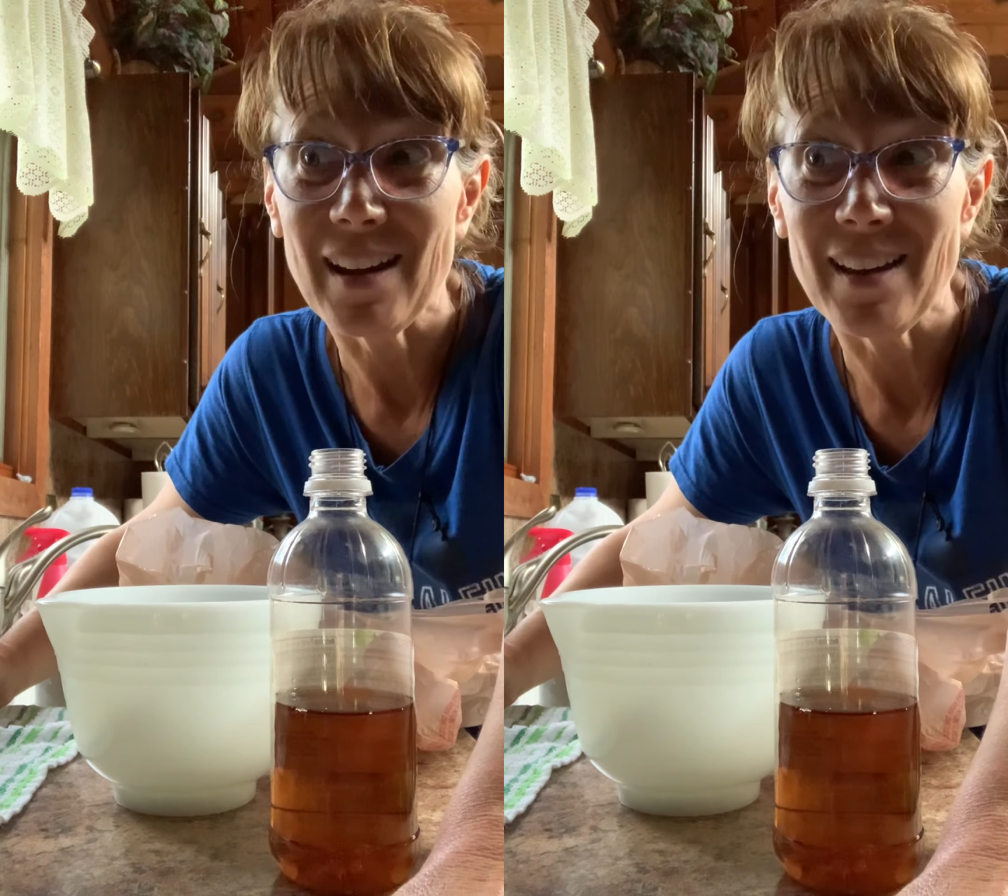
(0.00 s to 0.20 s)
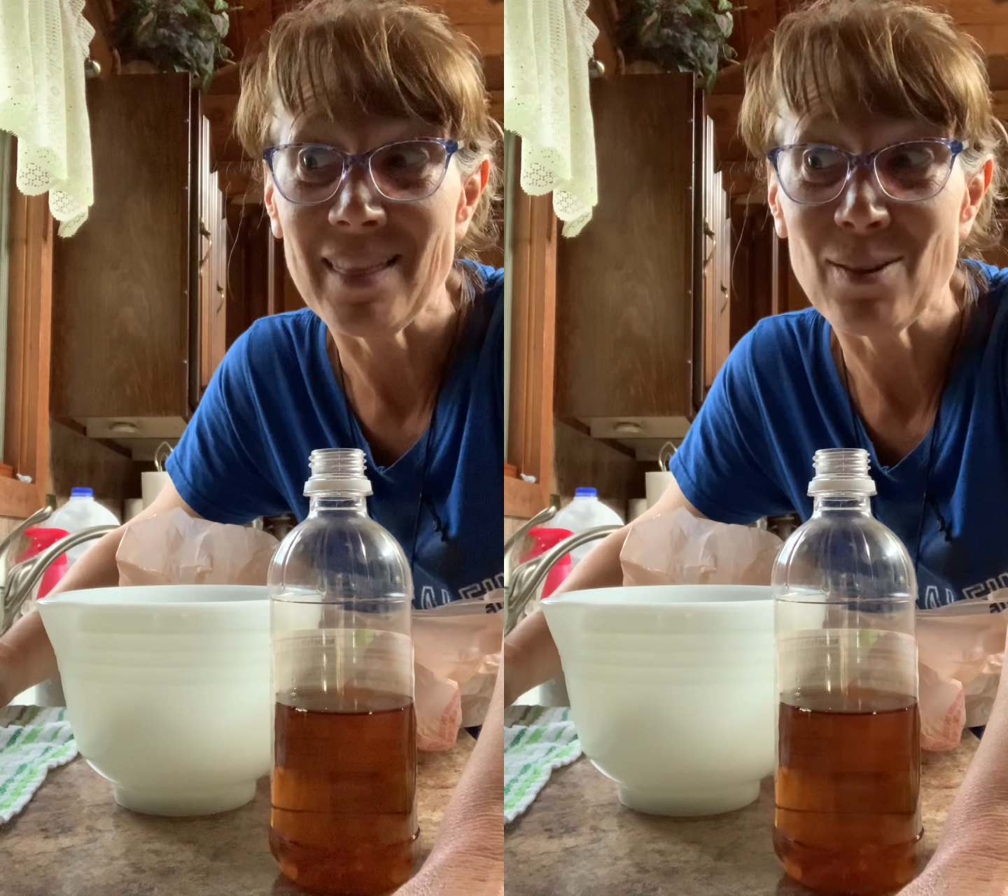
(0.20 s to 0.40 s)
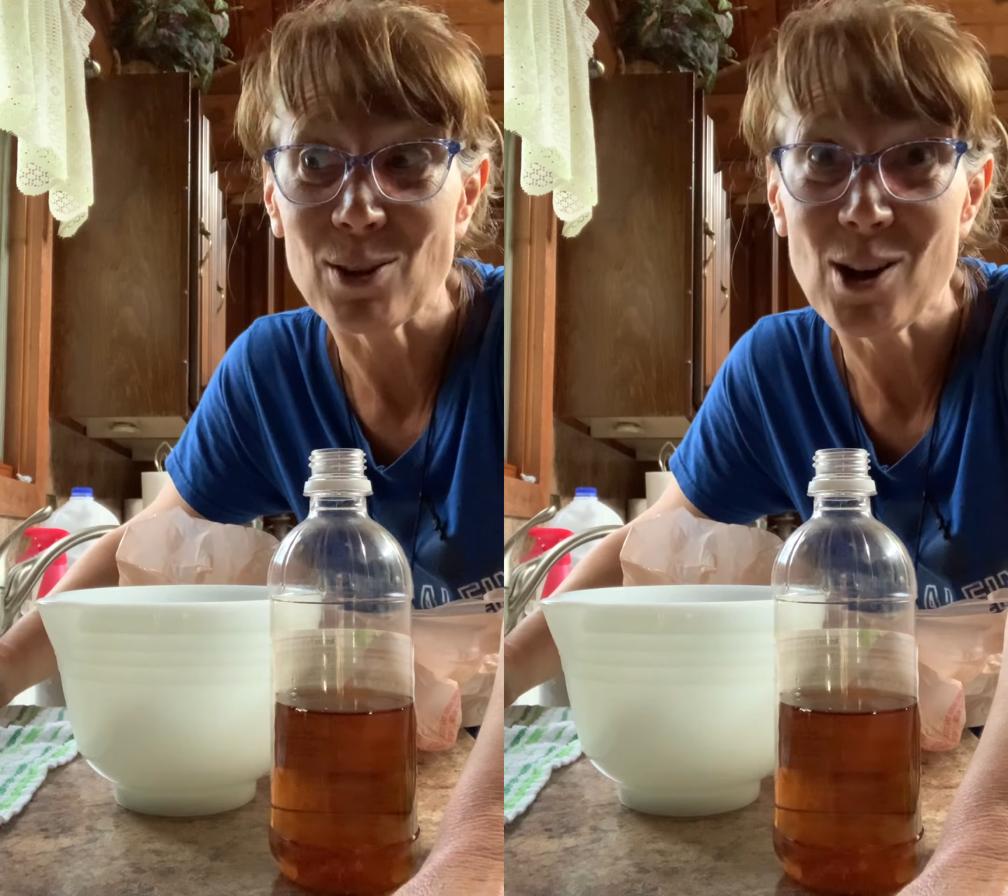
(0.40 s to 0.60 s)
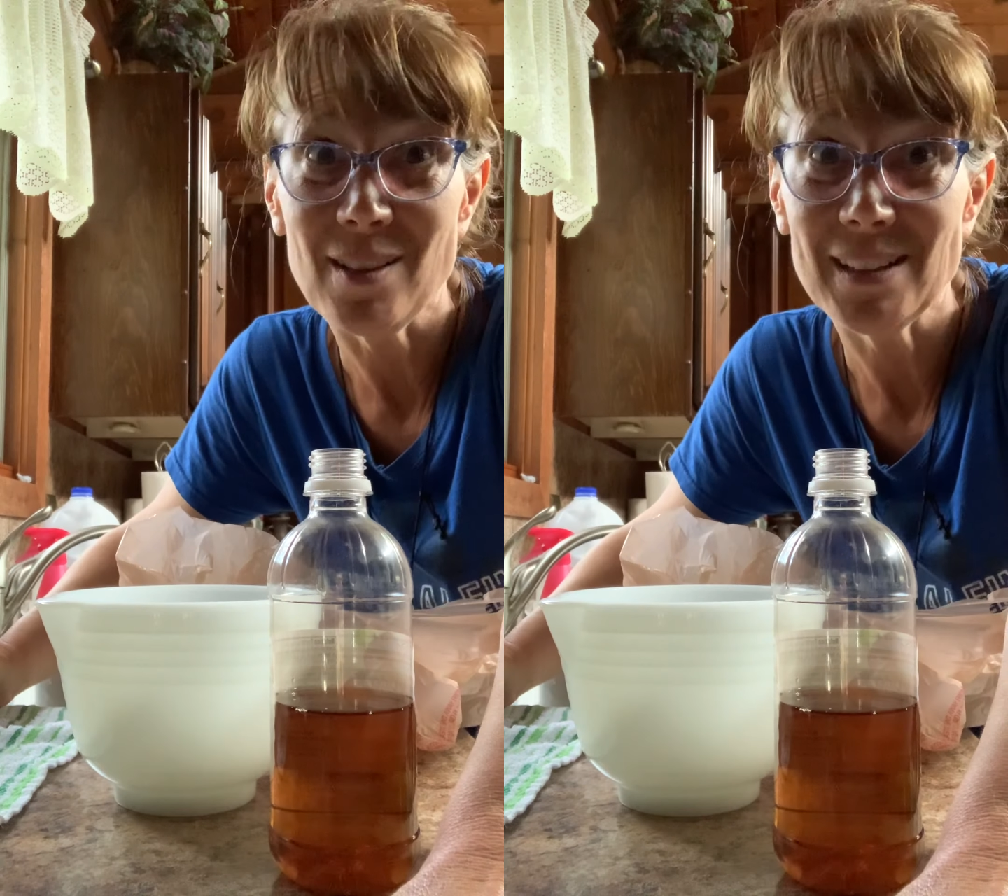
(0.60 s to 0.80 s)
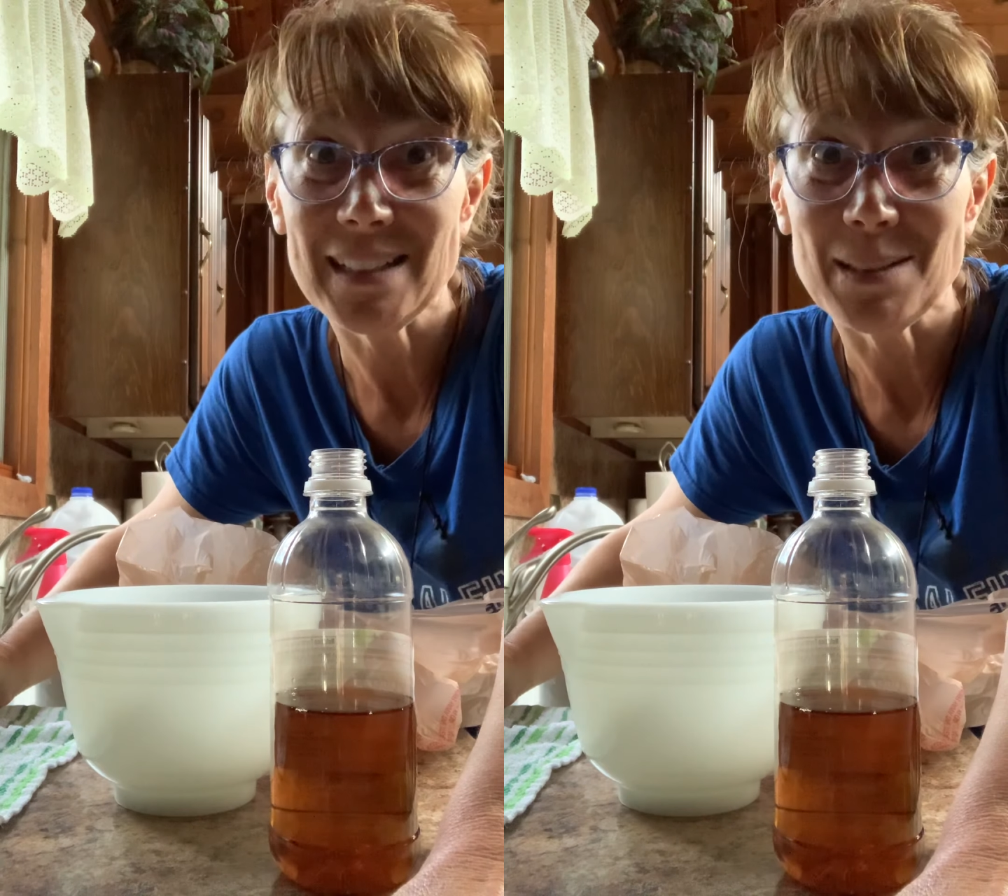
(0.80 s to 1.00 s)
and they were
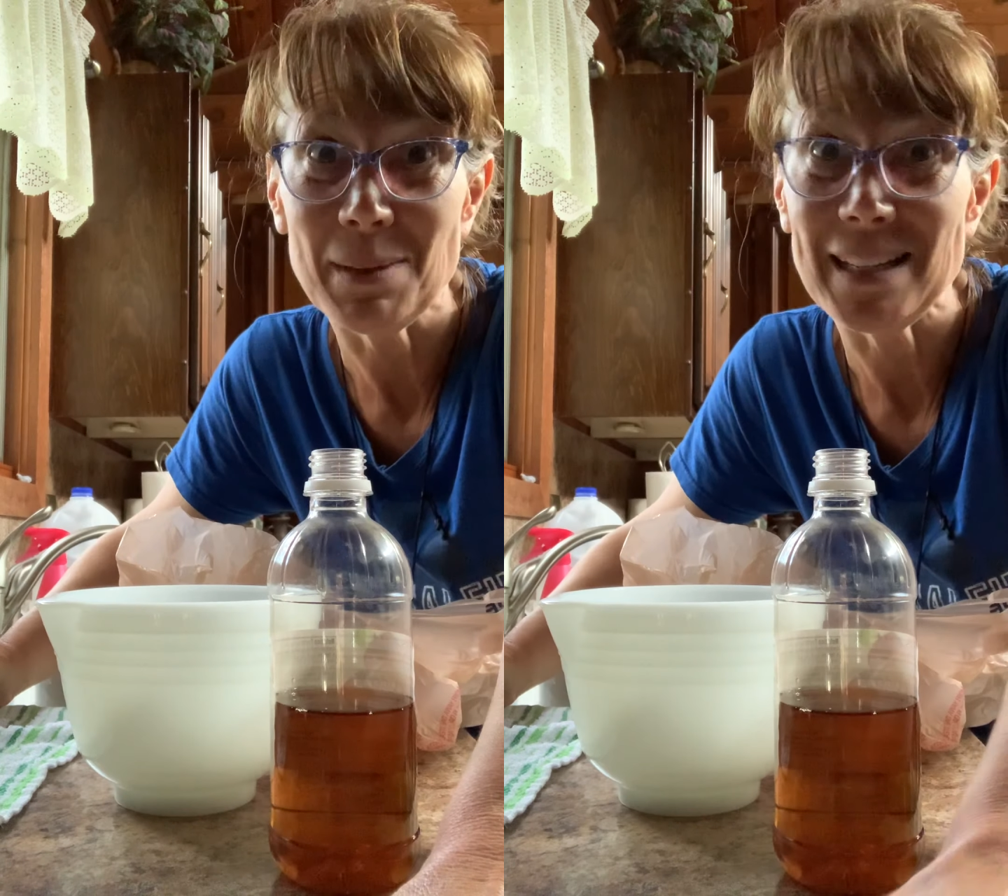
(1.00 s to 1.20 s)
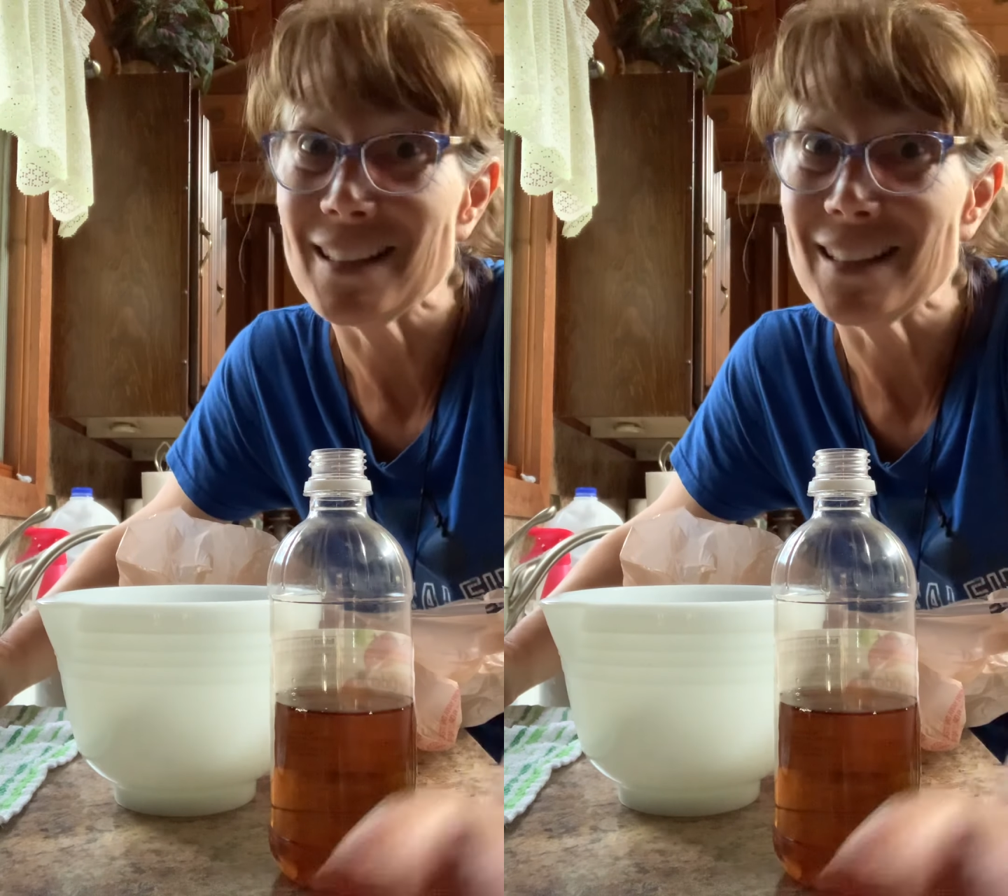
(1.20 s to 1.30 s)
calling to me.